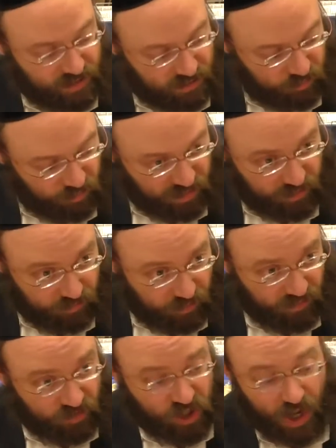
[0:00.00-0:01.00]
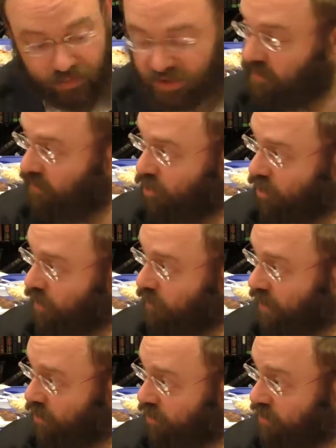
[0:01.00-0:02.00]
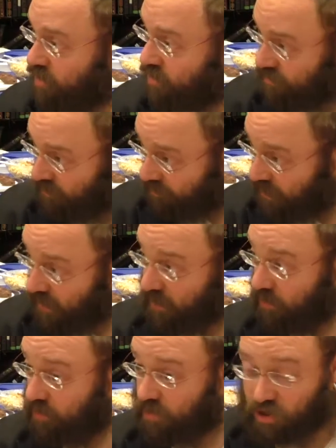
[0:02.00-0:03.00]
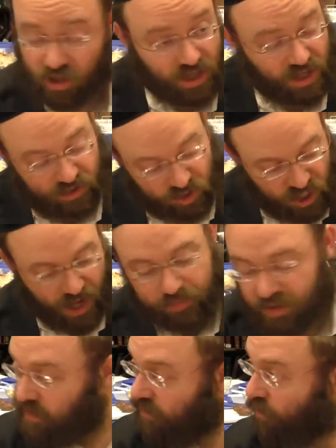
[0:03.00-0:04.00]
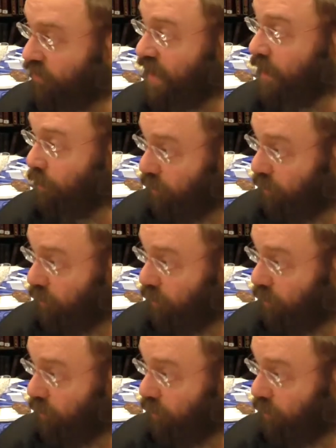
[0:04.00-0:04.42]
is the, the Shabbos and Vorchim Achoidish is we read Achoidish. The Shabbos before that